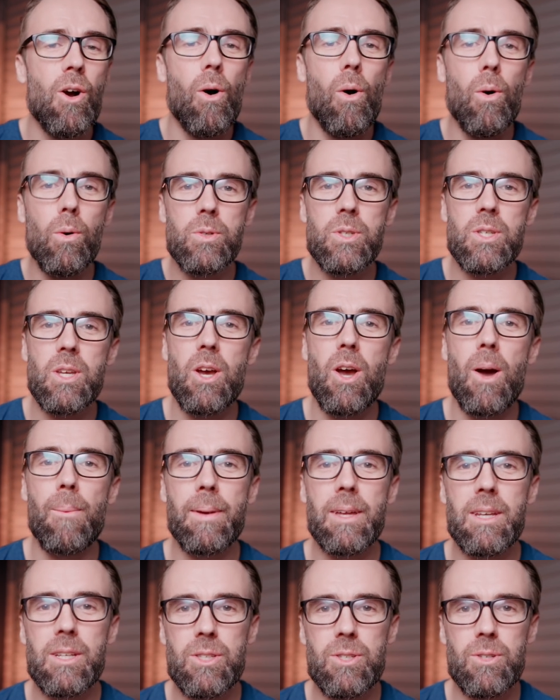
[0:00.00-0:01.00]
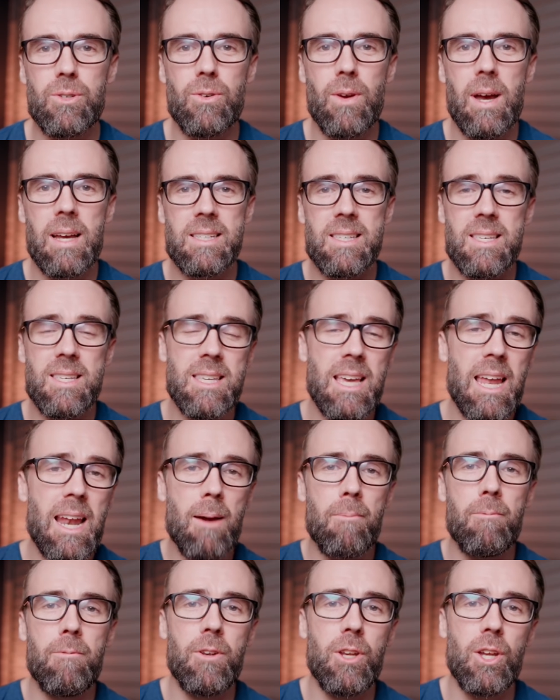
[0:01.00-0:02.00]
Also, I'm going to do a
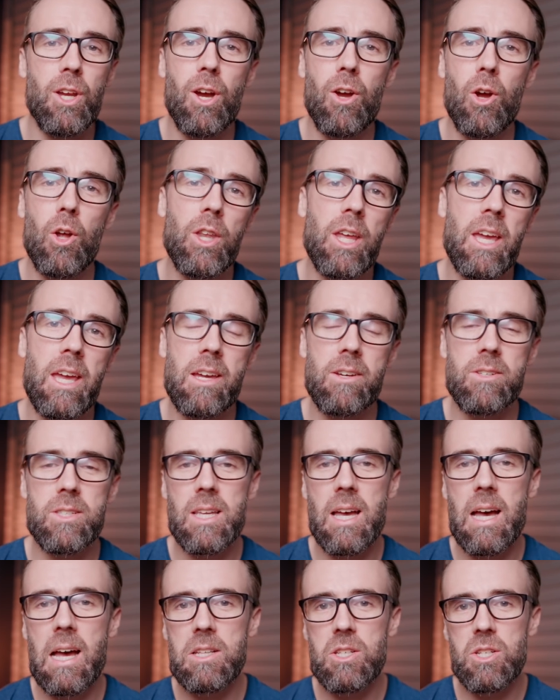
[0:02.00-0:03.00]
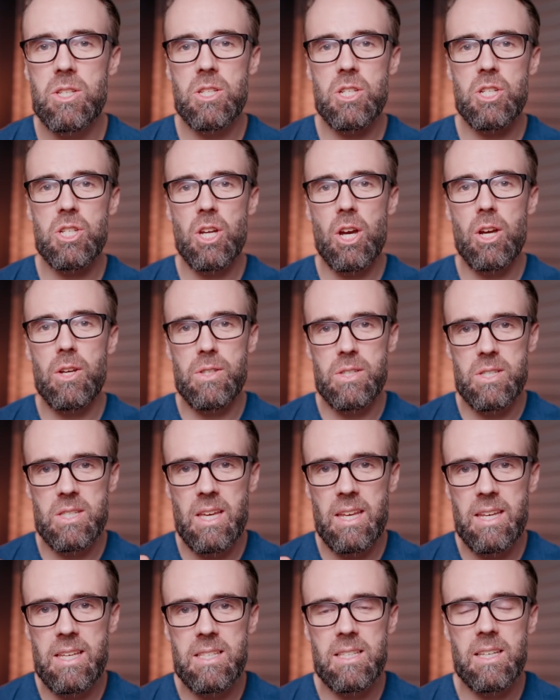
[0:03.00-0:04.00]
setup video on the EOS R just to show you the
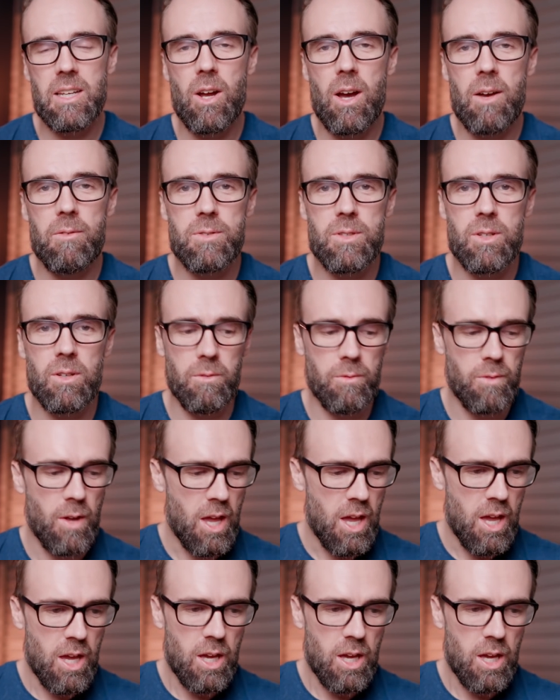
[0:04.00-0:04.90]
settings that I've sort of,